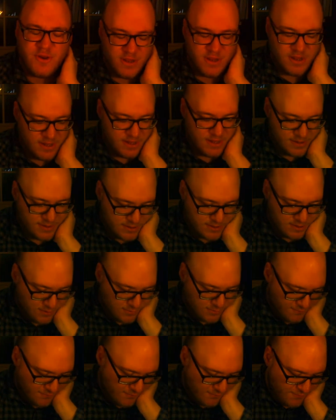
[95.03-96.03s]
and so
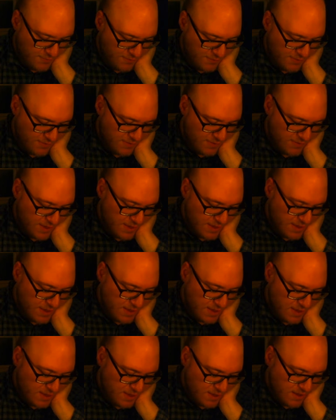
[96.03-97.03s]
forth.
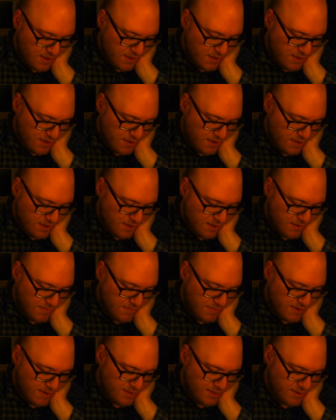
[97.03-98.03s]
Um,
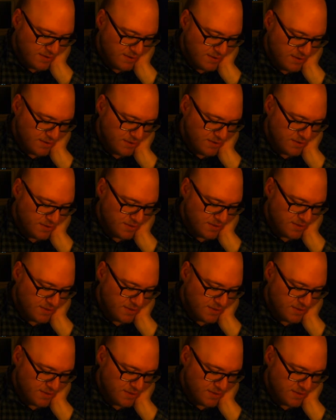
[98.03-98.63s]
and then another